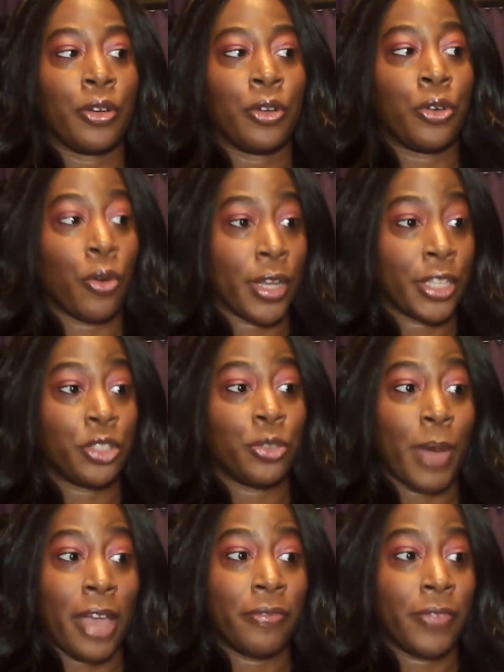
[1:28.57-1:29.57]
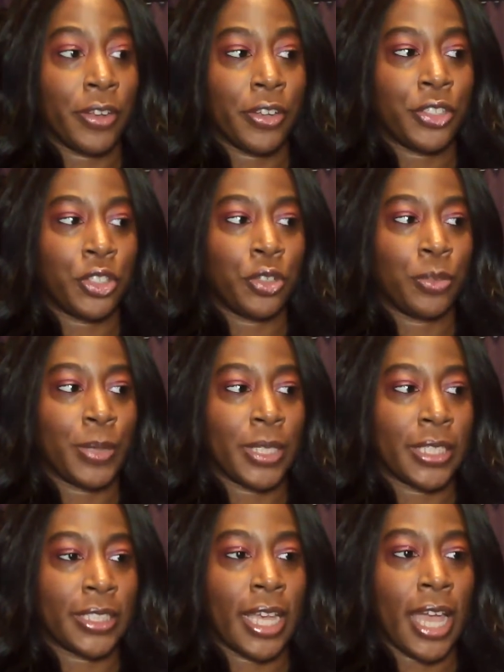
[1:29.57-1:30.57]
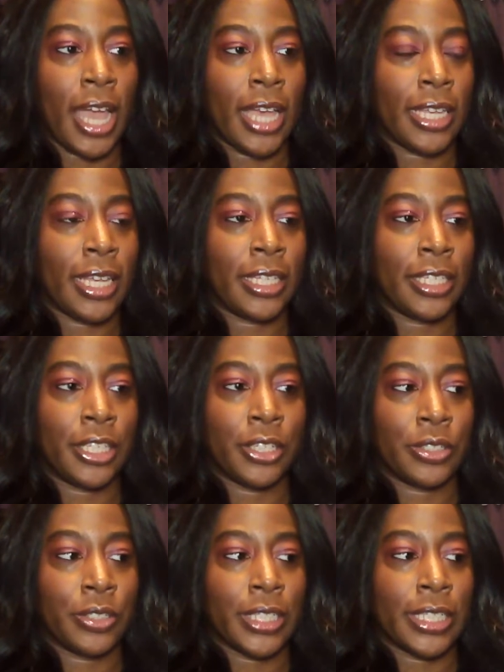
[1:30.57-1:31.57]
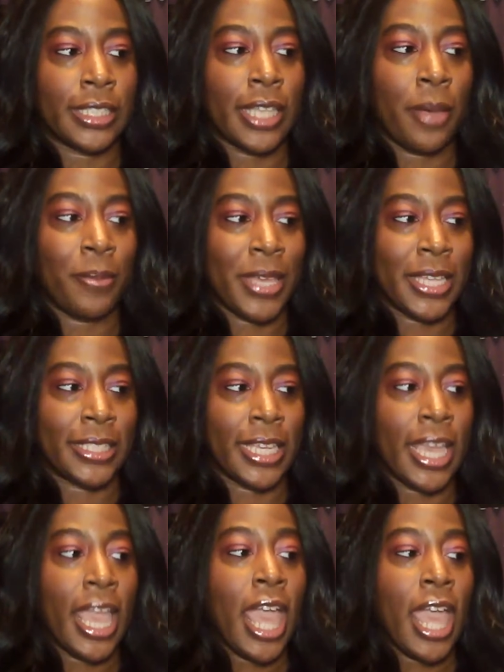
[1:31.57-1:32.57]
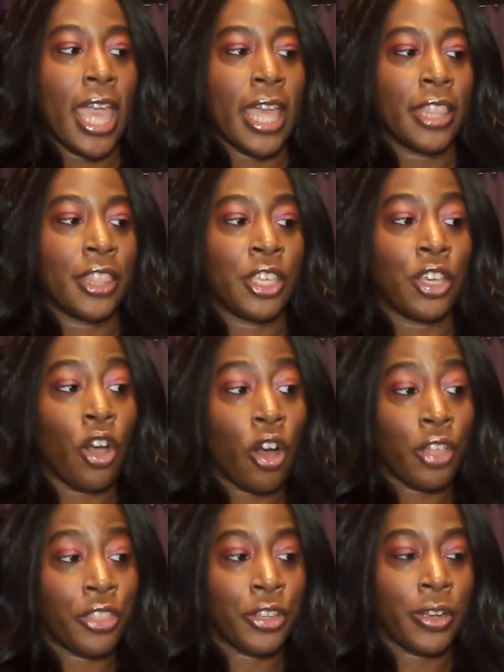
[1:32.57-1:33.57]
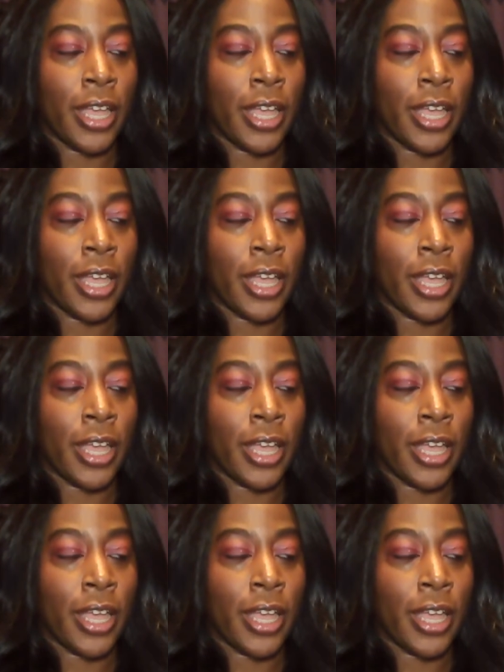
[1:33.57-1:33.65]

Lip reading: going to buy very soon because I hear it's amazing, and the author